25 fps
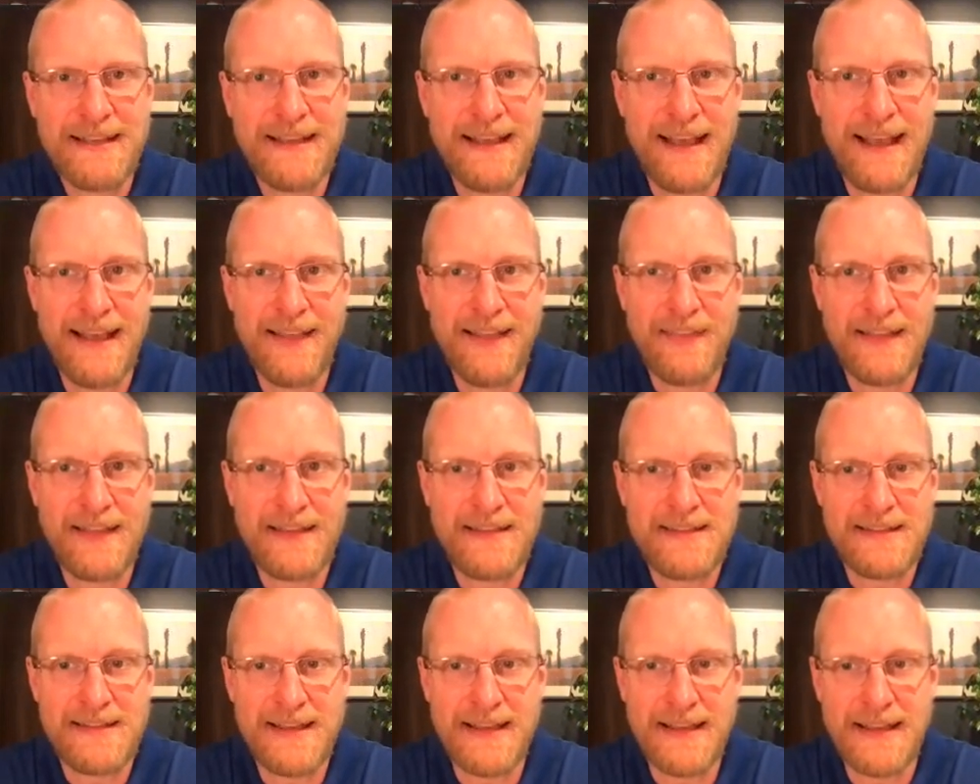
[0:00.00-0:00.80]
and
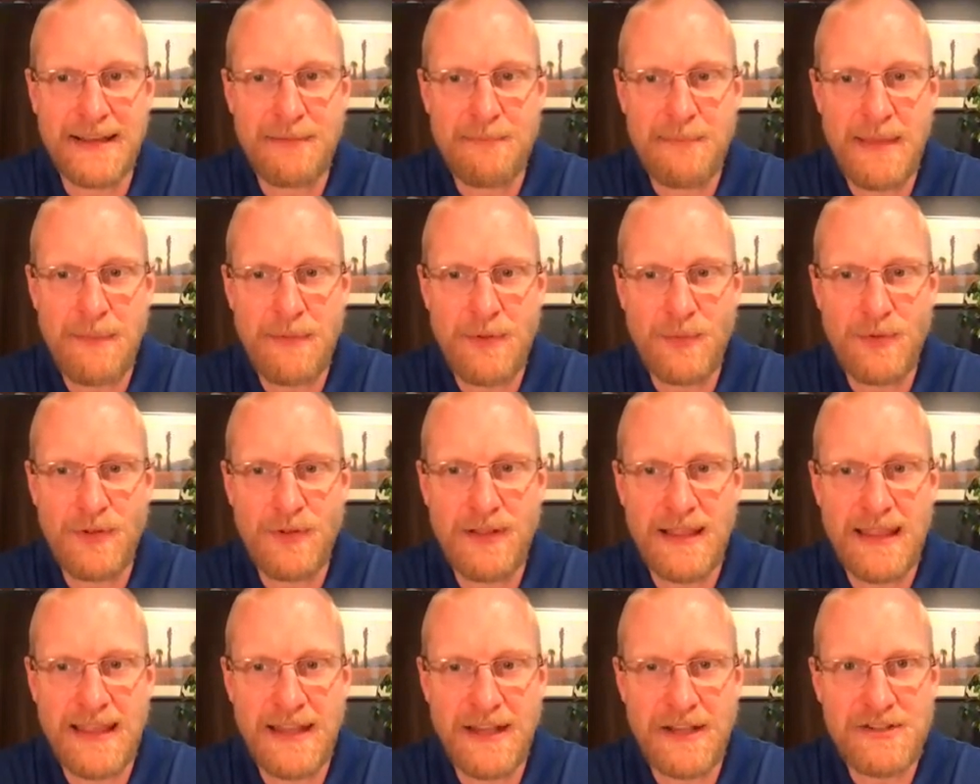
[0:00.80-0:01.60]
that maybe
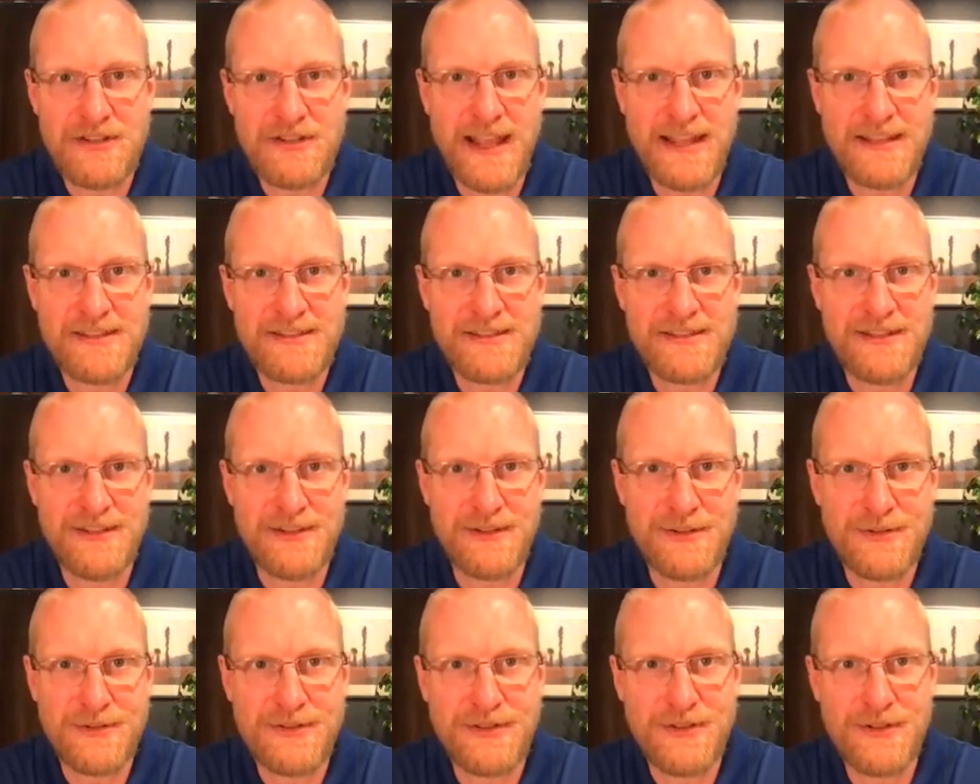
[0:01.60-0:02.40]
we'll get a chance
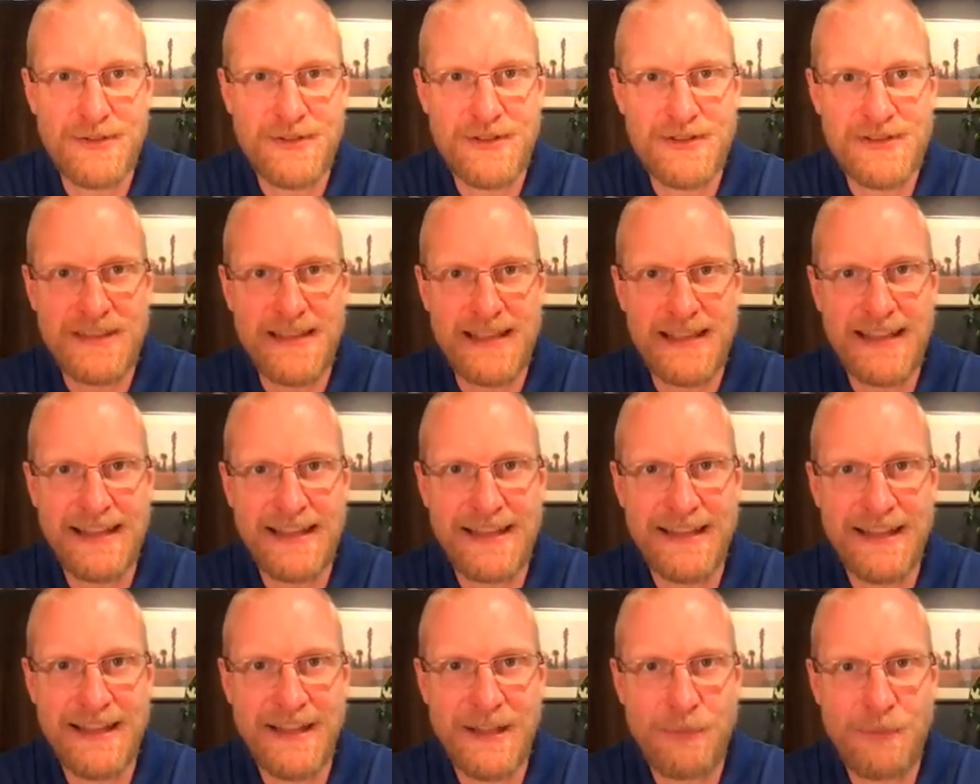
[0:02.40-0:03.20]
to do this
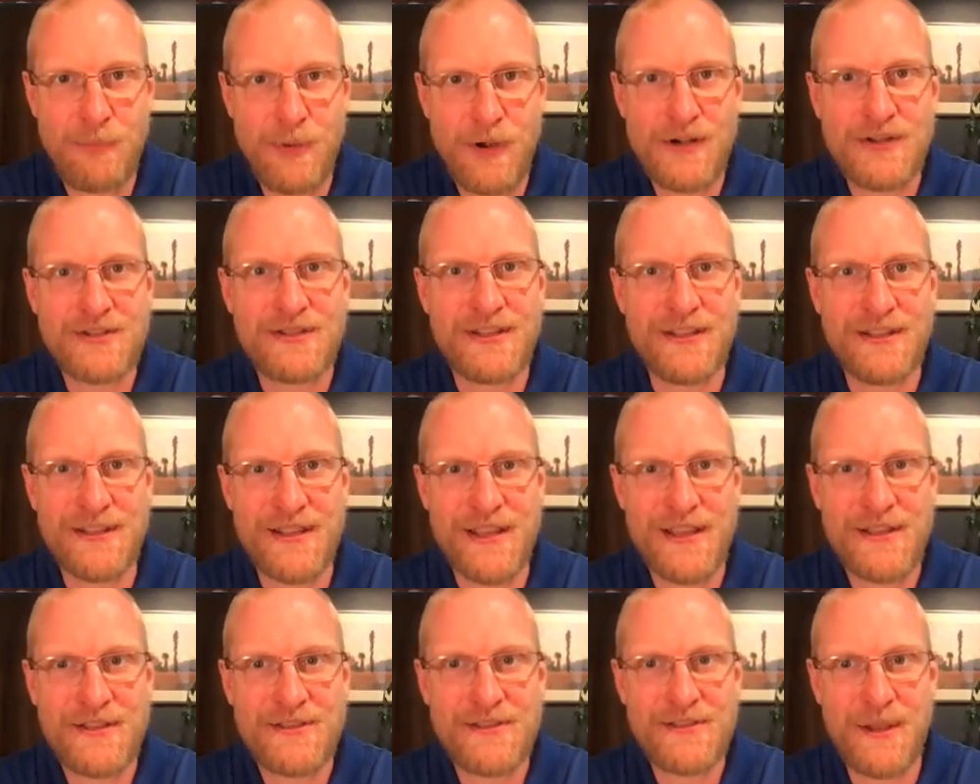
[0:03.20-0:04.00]
again in person
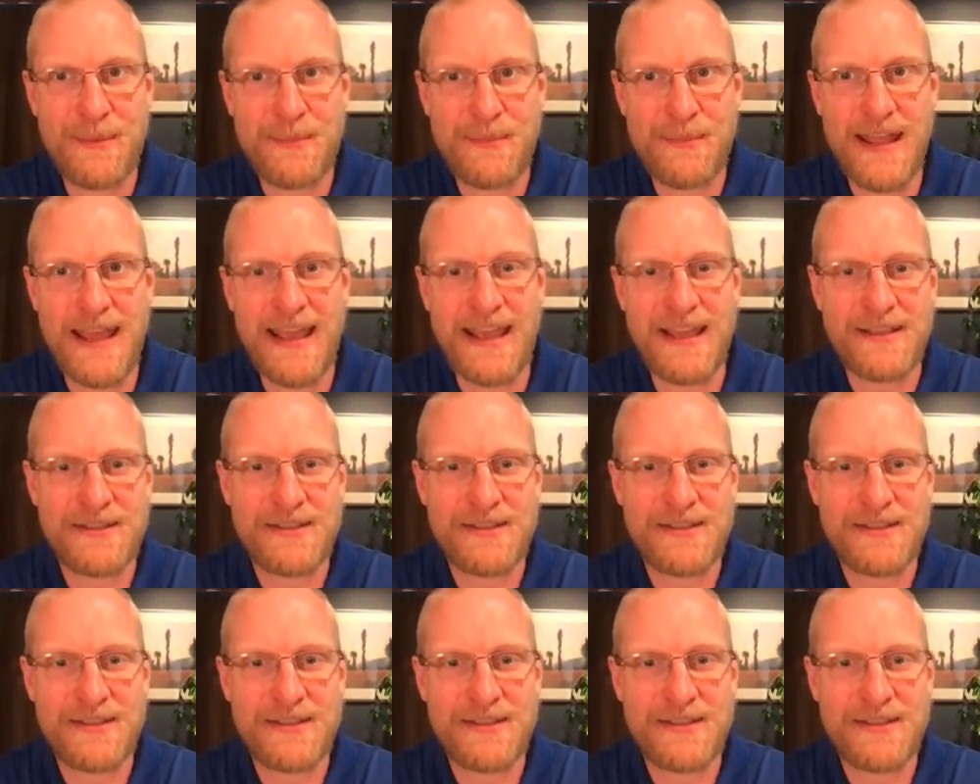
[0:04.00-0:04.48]
someday.